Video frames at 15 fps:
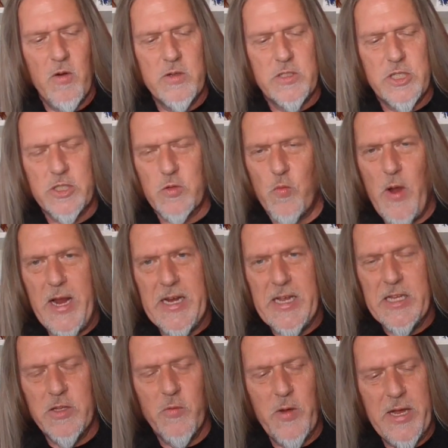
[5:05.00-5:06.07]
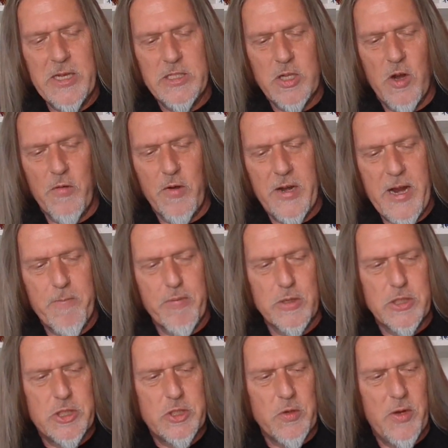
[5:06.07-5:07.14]
just waiting in the wings over at
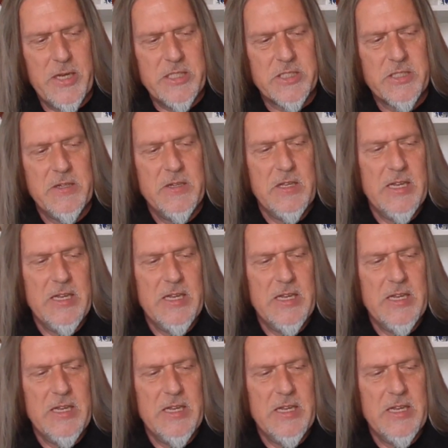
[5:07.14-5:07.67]
Emperor's Choice.